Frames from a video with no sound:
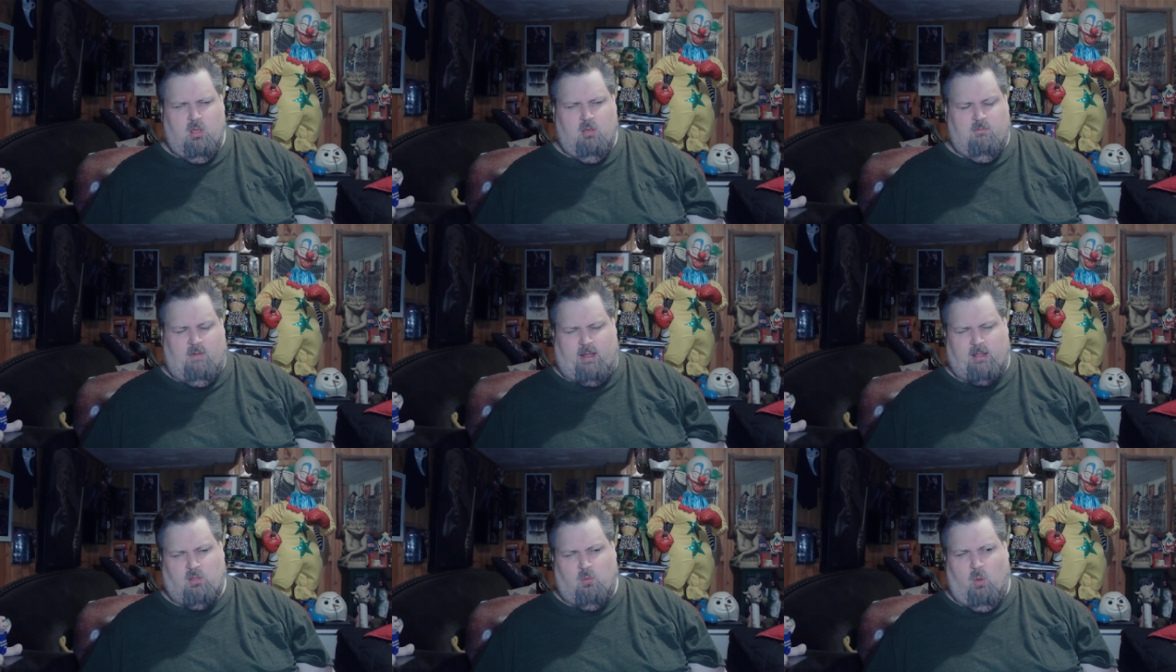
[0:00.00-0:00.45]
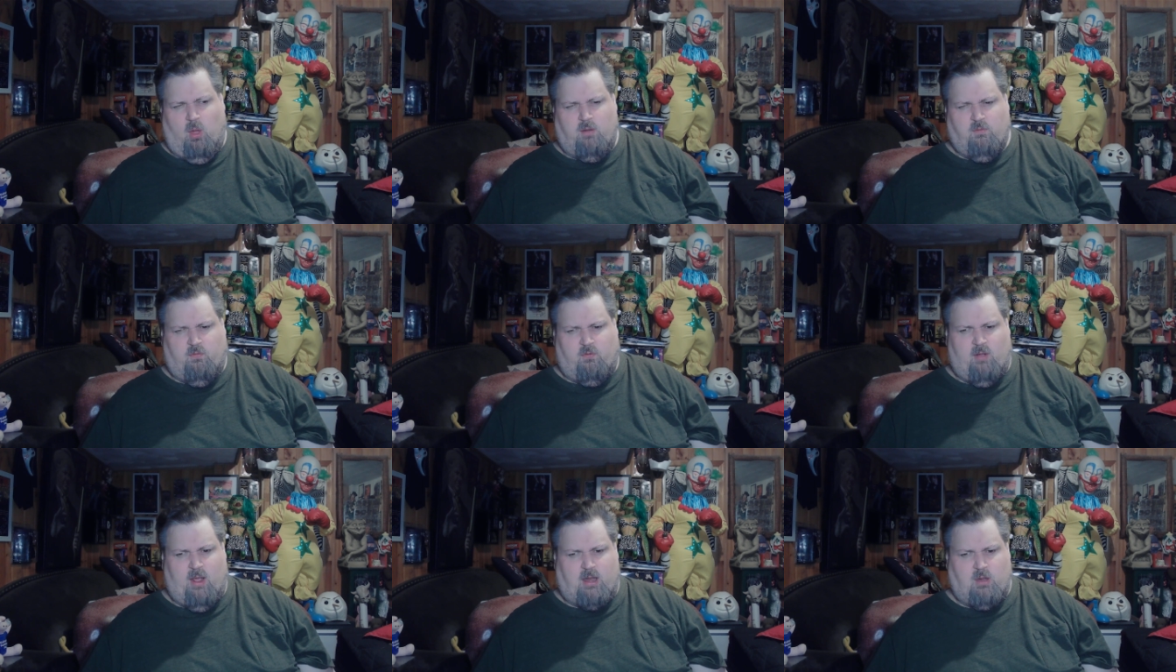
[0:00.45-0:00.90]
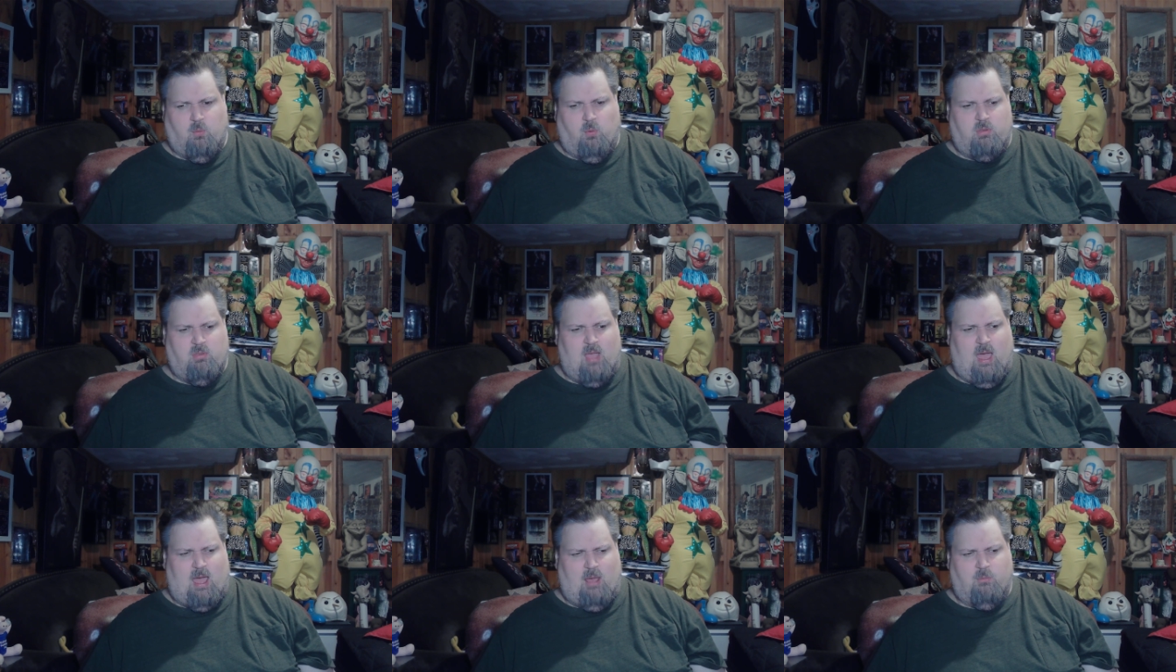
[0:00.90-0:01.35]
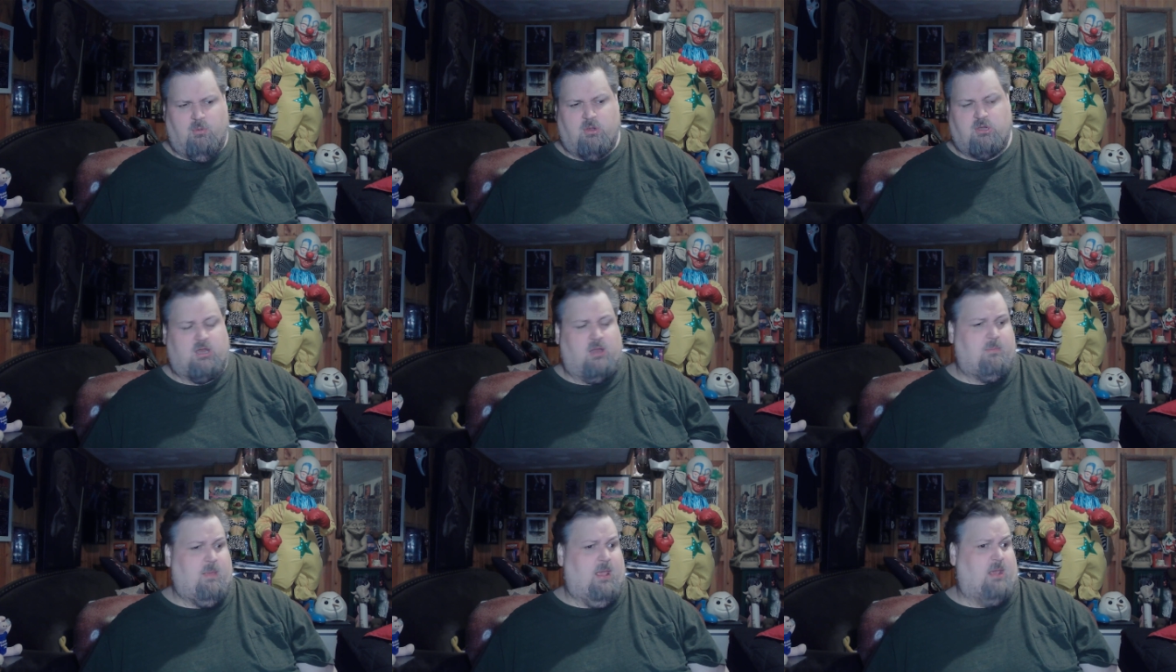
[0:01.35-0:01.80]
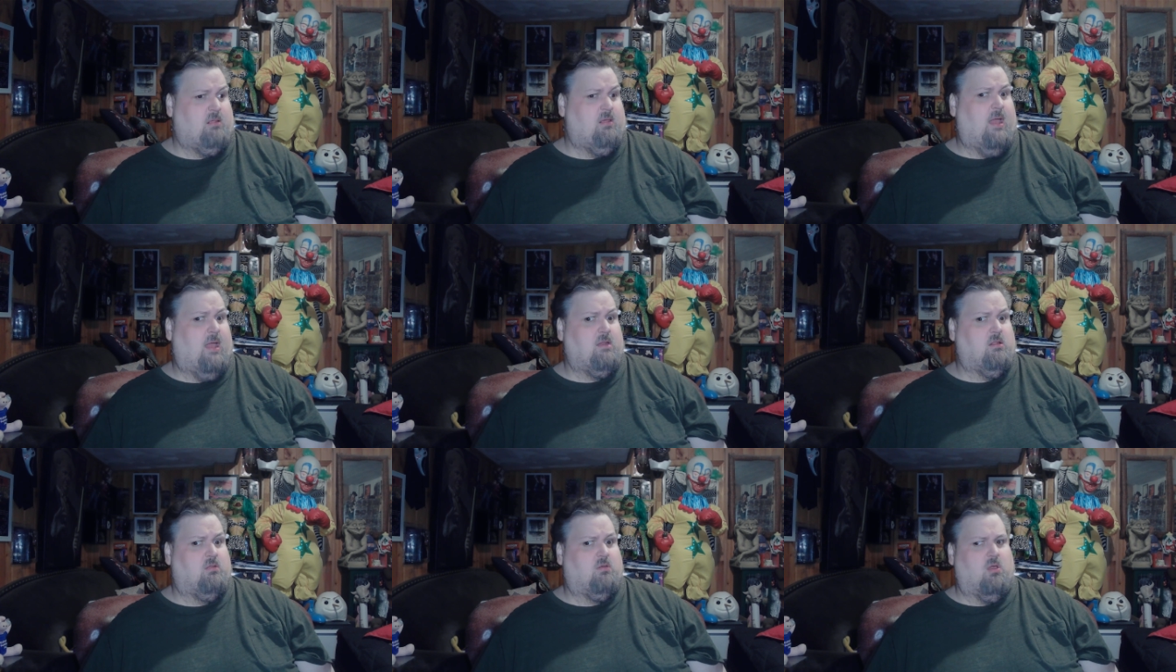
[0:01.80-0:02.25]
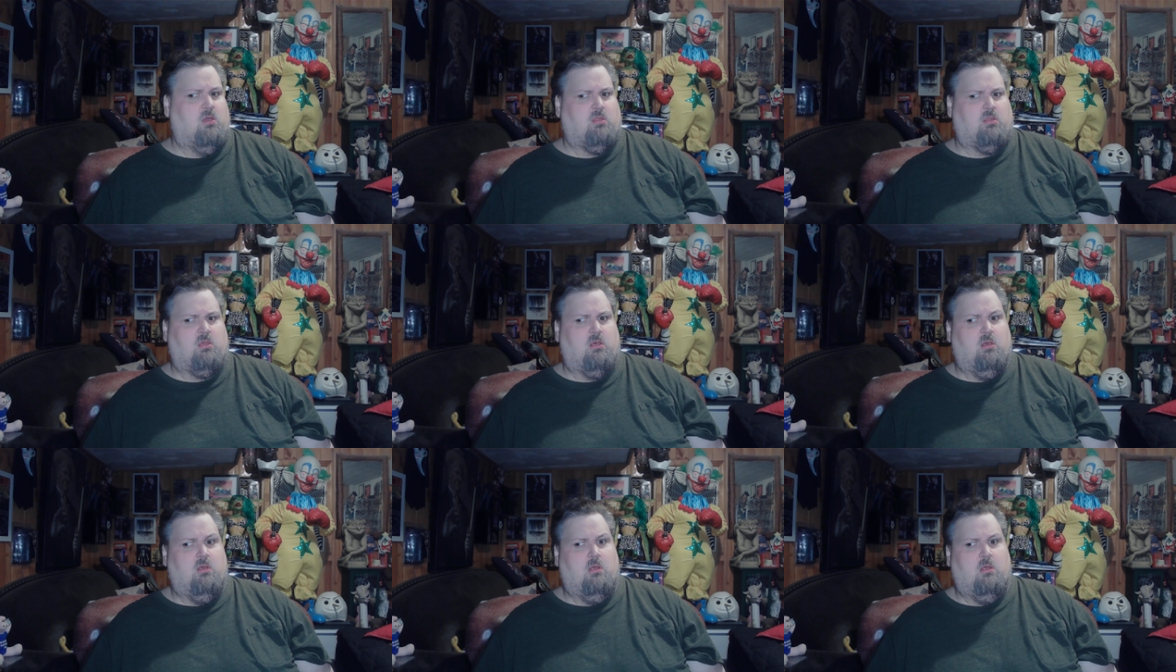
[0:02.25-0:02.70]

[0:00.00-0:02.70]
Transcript: Like the one friend was not, which didn't make sense because